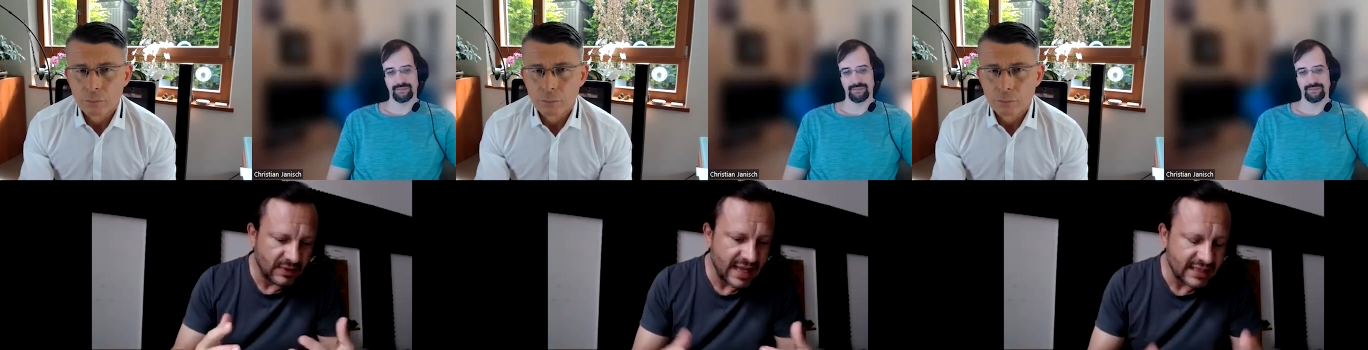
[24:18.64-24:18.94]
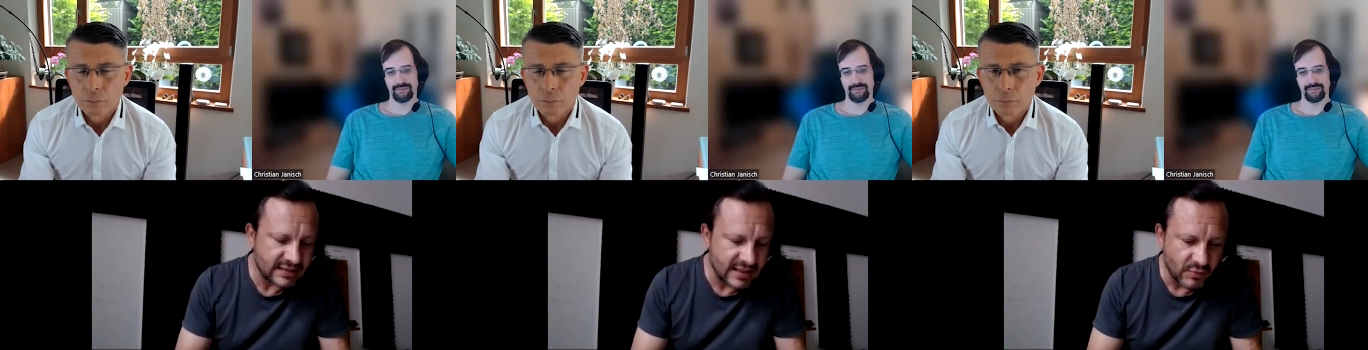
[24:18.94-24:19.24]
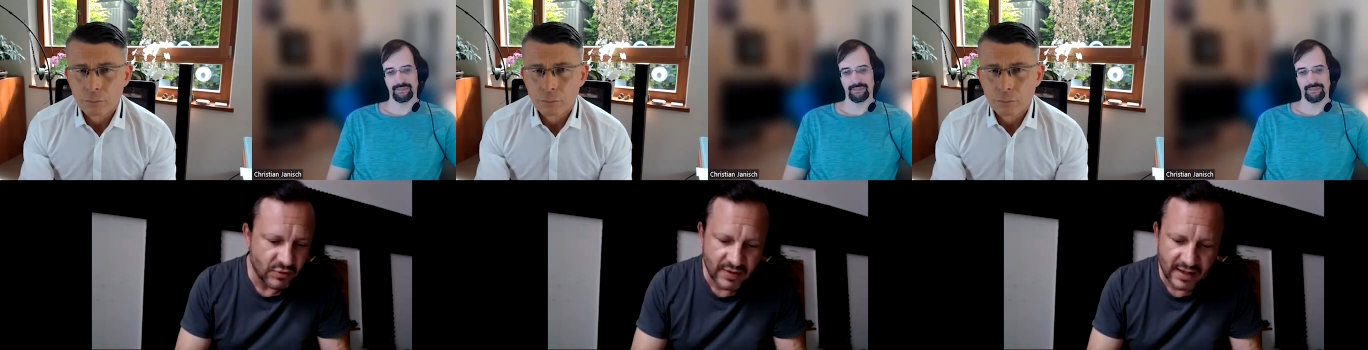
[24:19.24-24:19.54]
Speaker 1: less
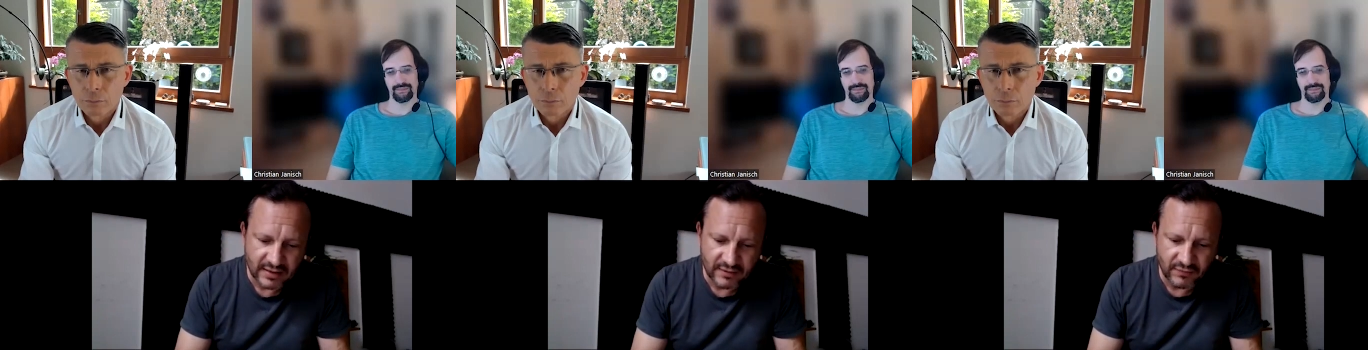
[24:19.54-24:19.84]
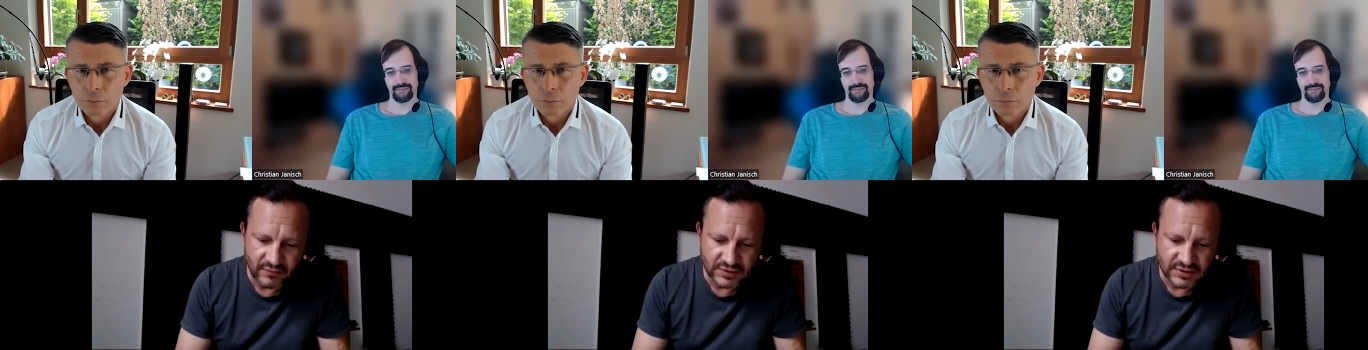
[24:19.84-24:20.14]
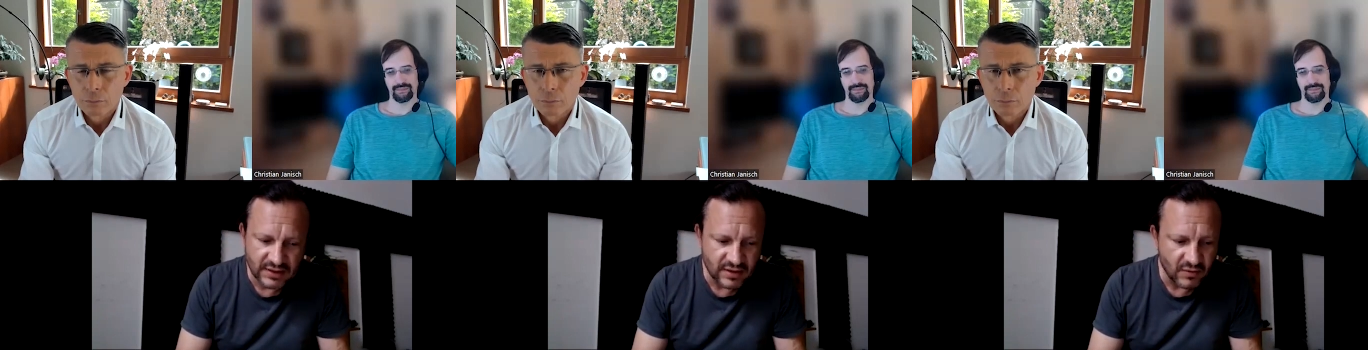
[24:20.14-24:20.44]
democratic
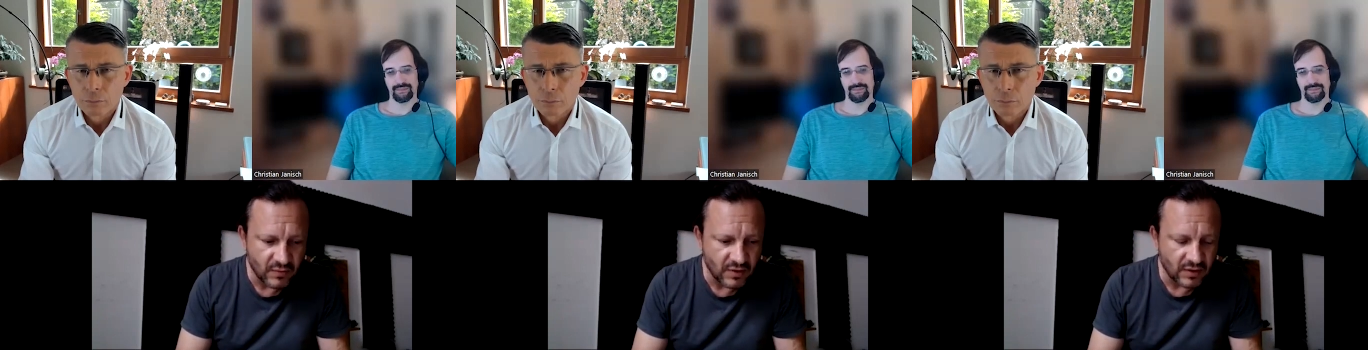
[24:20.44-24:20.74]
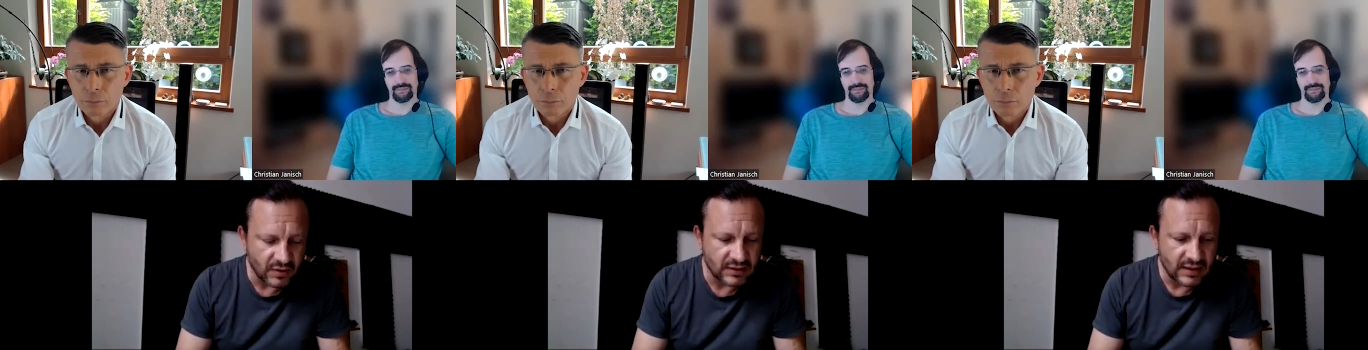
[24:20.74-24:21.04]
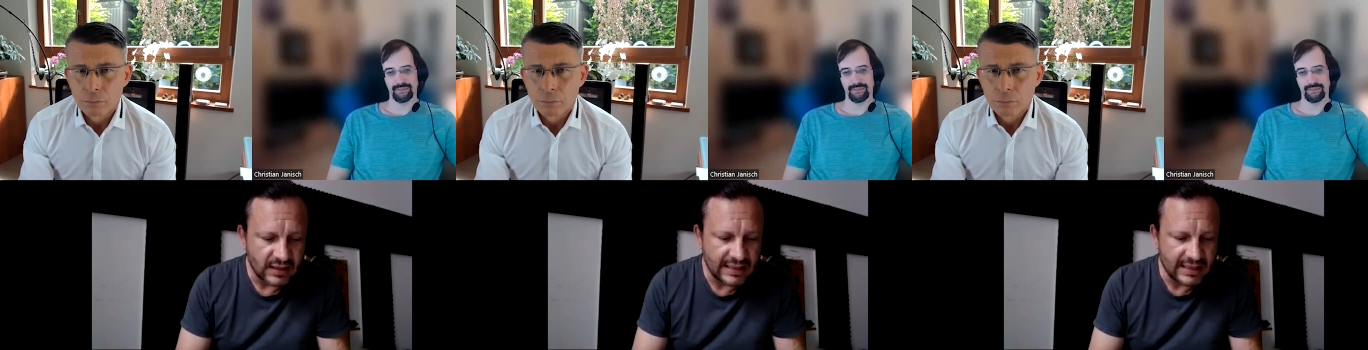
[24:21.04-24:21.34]
forces in the world
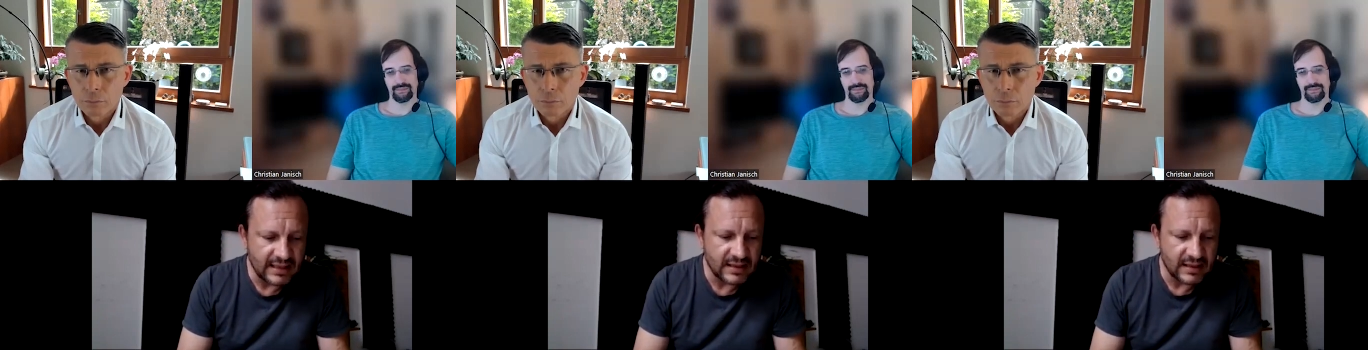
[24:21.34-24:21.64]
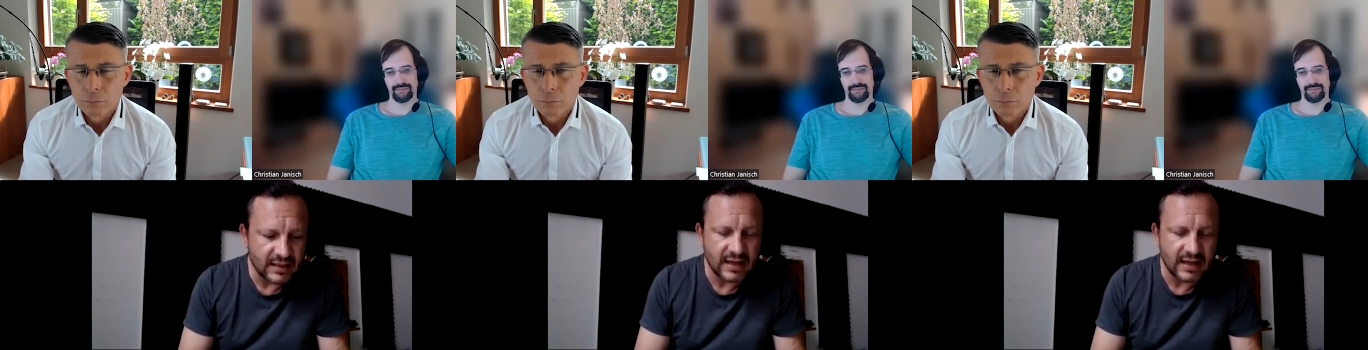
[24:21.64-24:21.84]
leaning